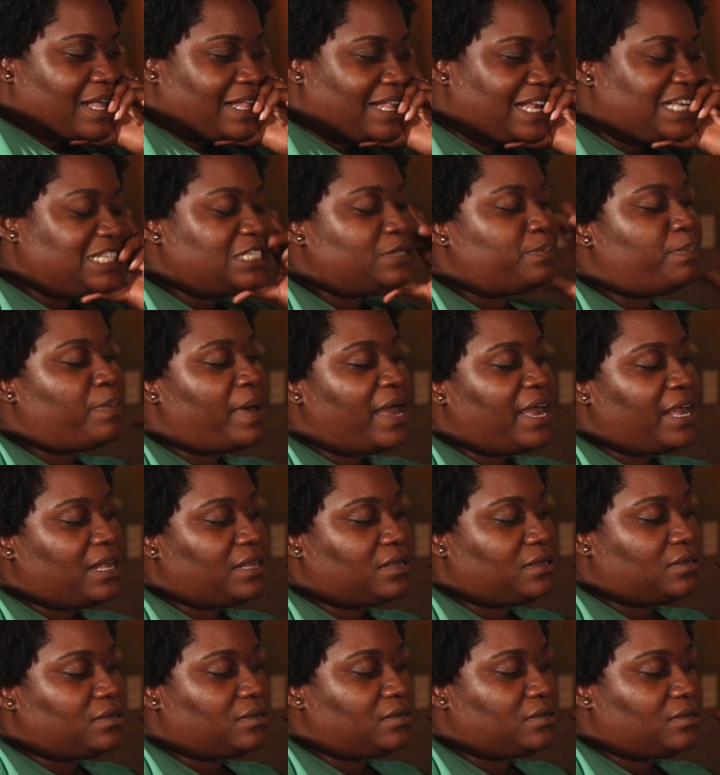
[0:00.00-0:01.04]

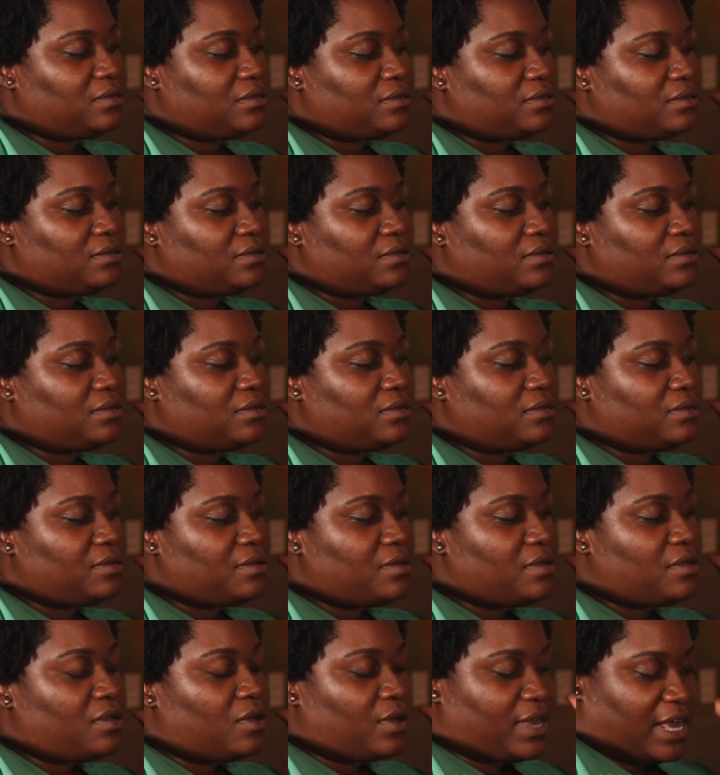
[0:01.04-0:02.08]
despite,
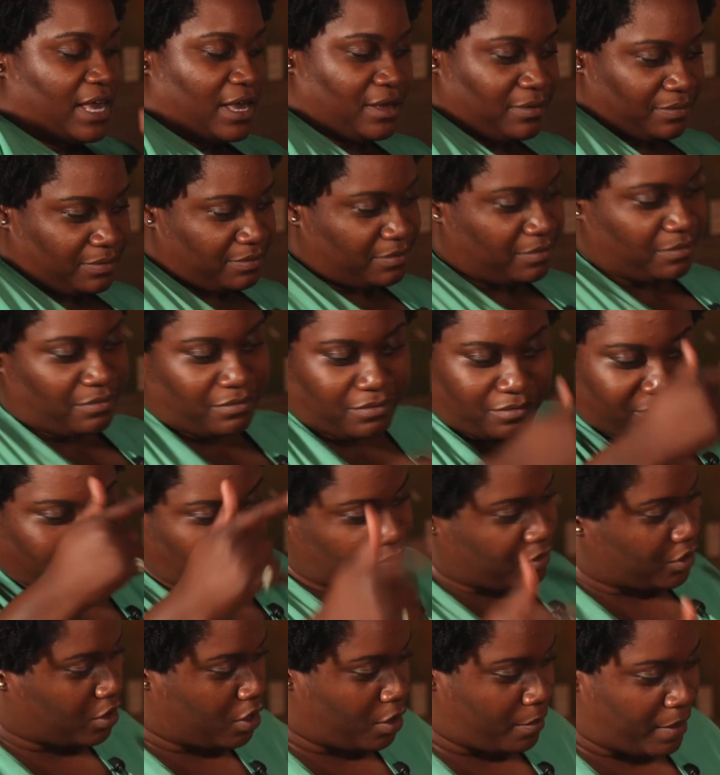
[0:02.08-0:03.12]
okay,
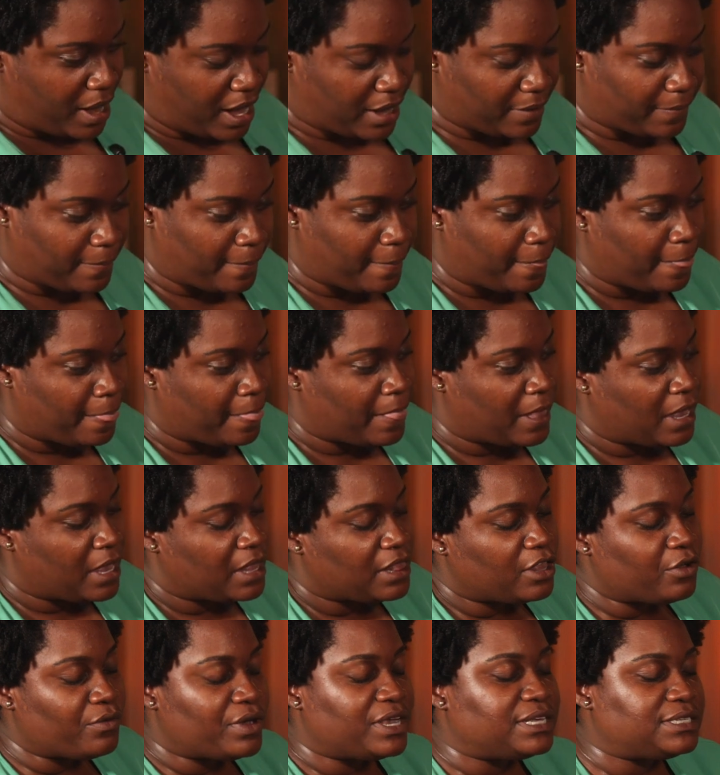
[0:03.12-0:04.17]
go back.
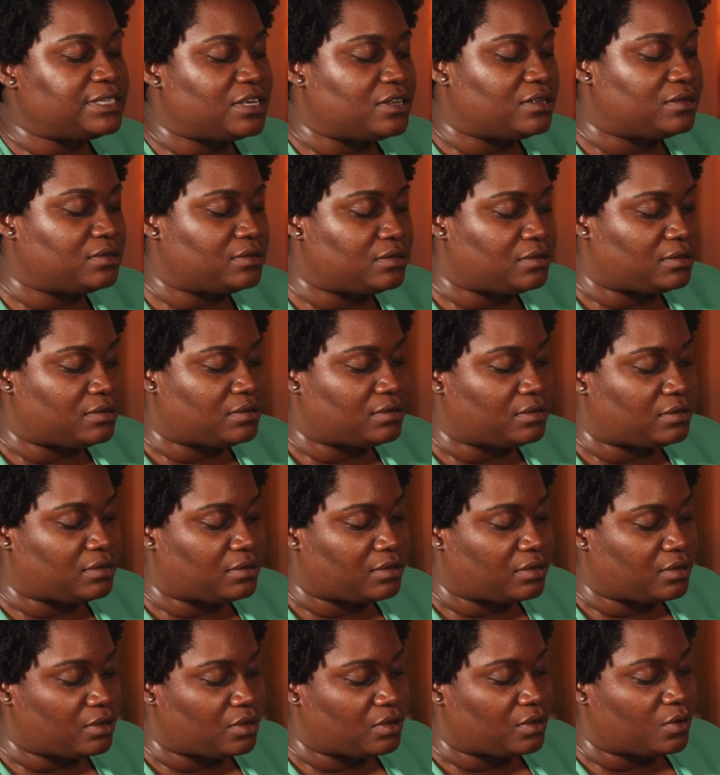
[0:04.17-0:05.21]
The reason
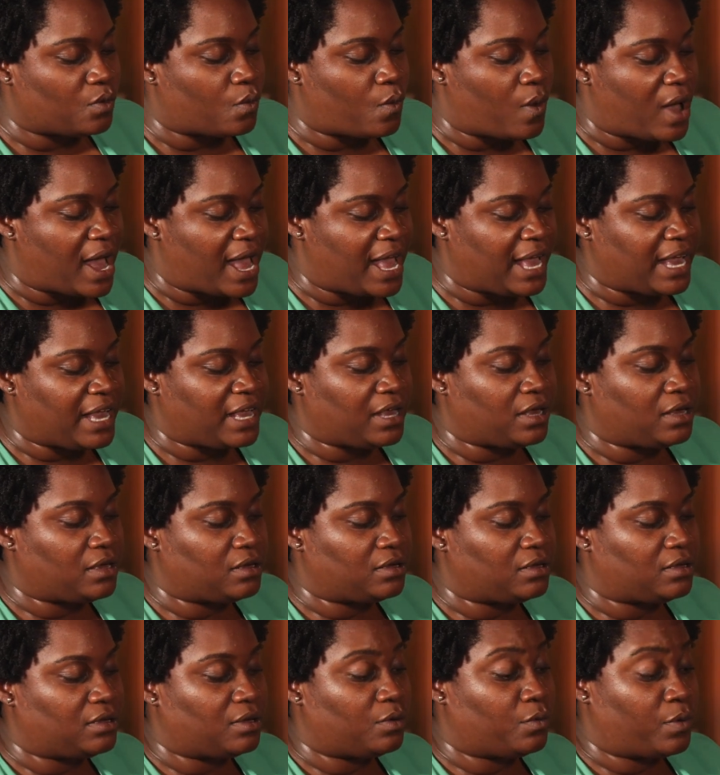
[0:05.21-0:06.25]
why
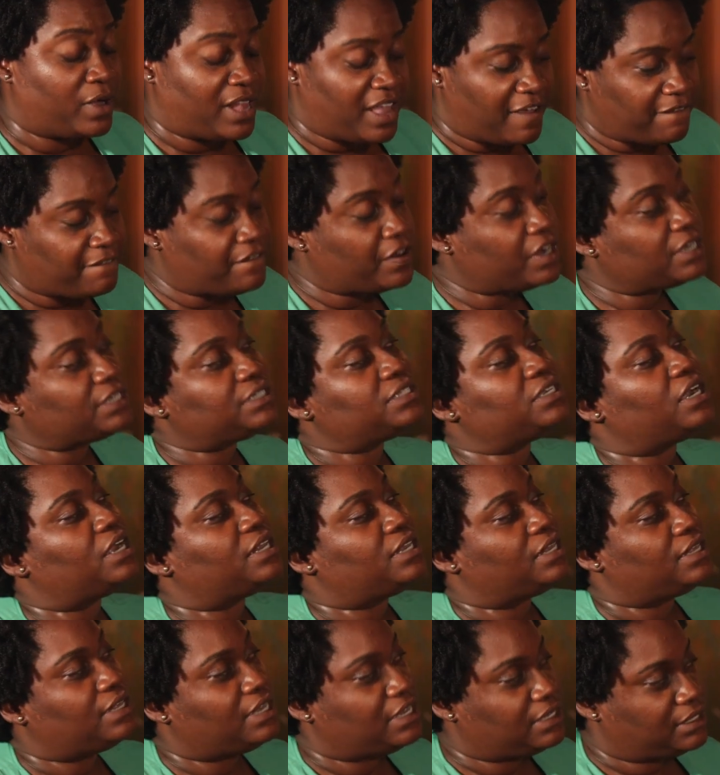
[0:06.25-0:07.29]
when I first
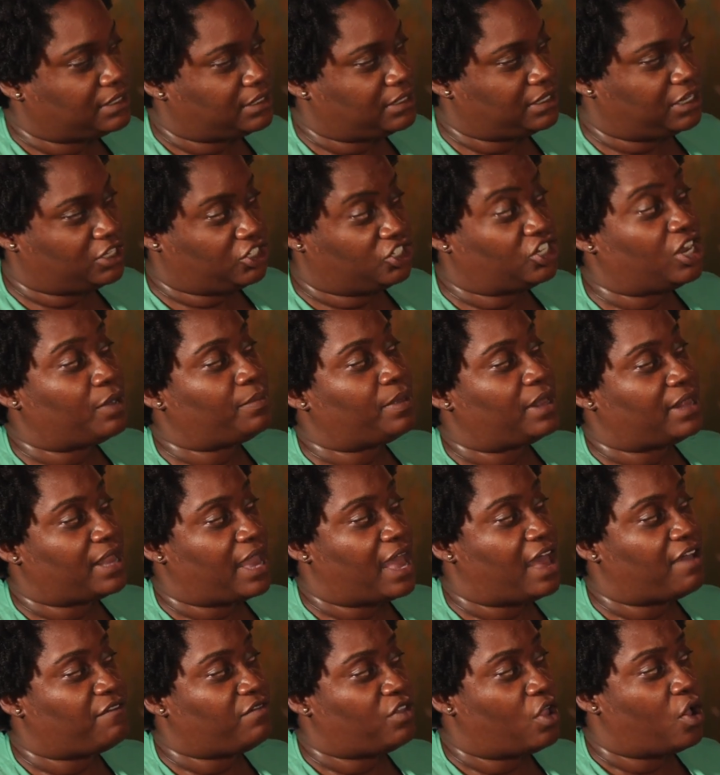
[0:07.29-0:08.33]
started this job that
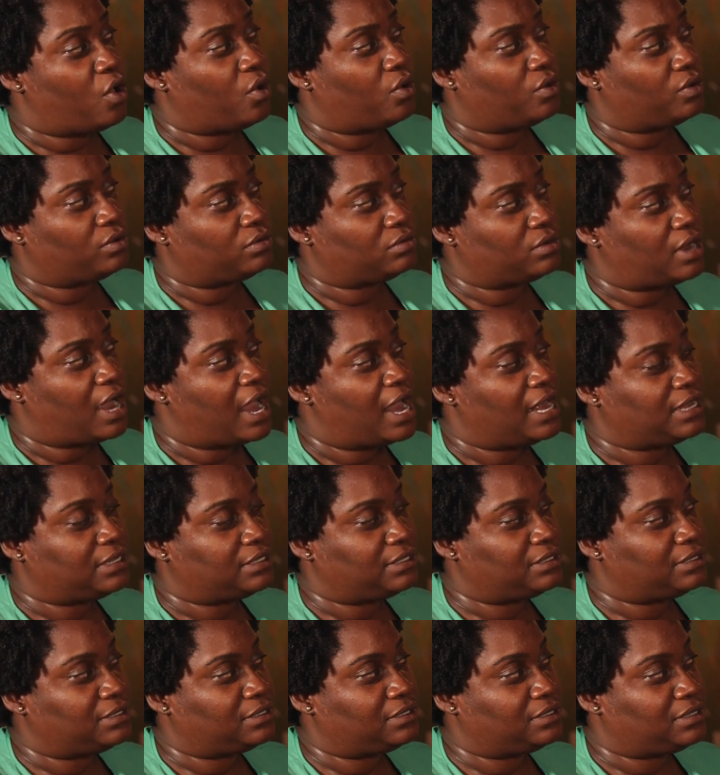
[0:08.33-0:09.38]
I have now
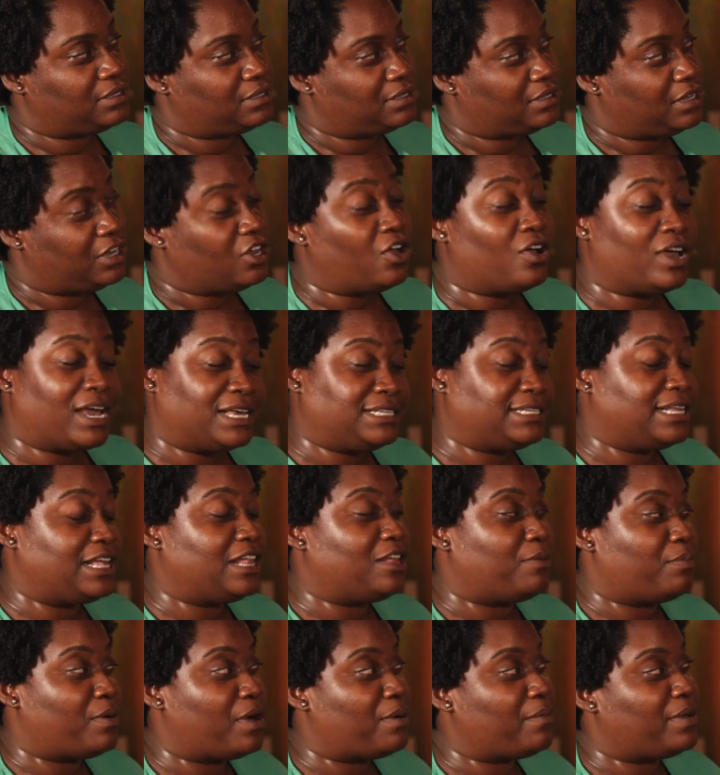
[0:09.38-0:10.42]
as the youngest head
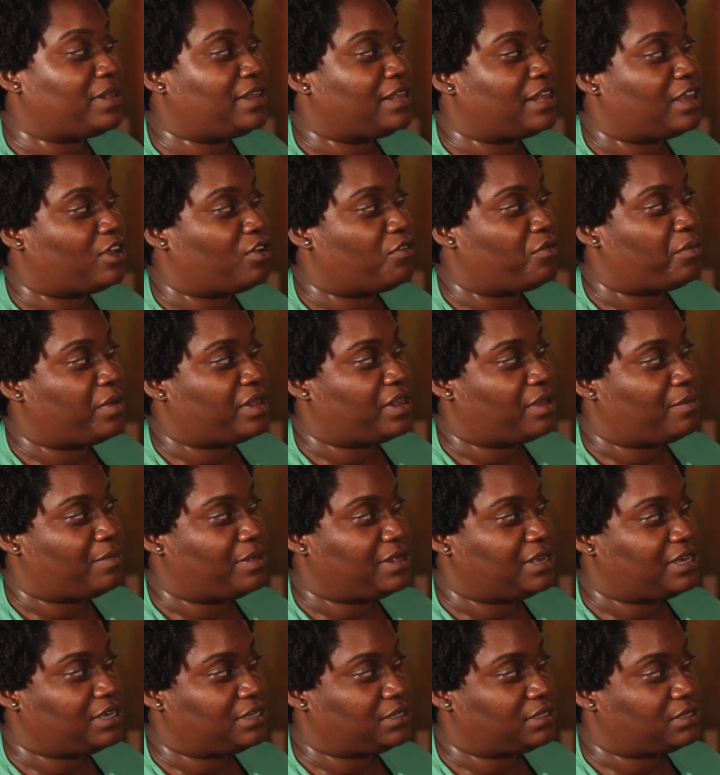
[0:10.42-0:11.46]
of department in the government of
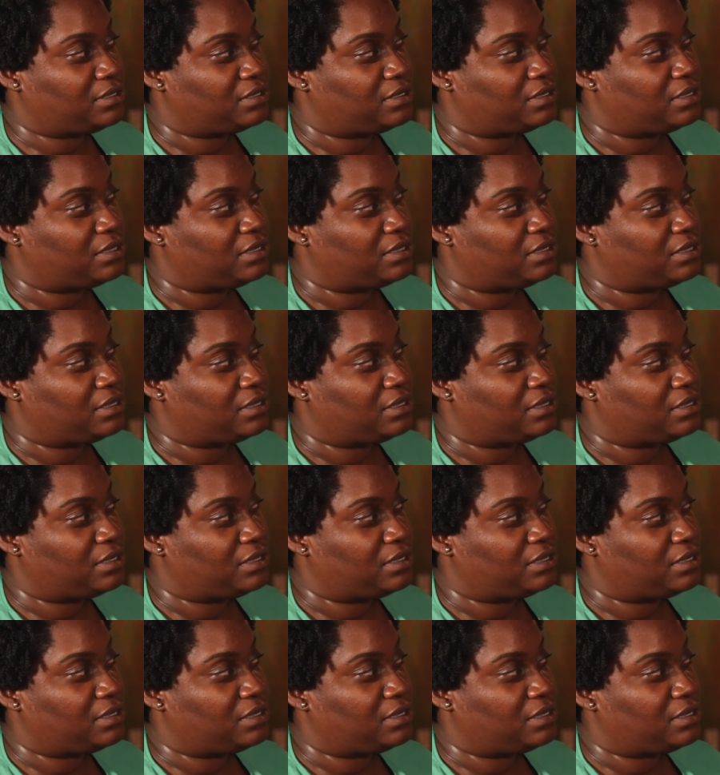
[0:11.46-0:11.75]
Belize,